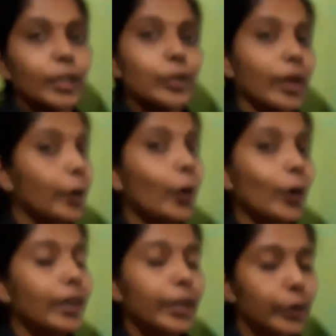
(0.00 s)
So I
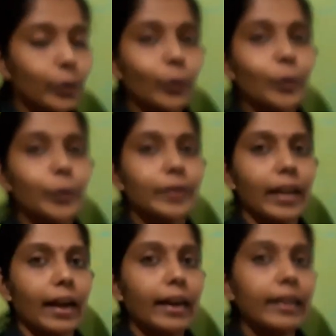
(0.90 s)
already told you
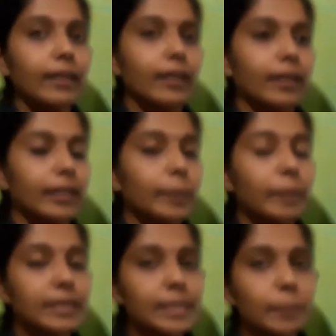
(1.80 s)
that
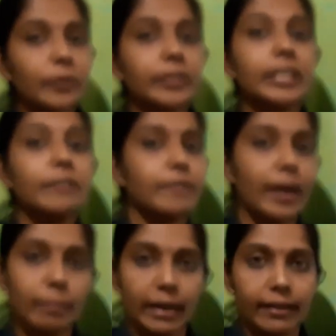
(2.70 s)
depends upon the
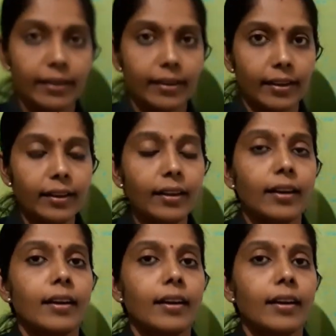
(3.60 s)
different material,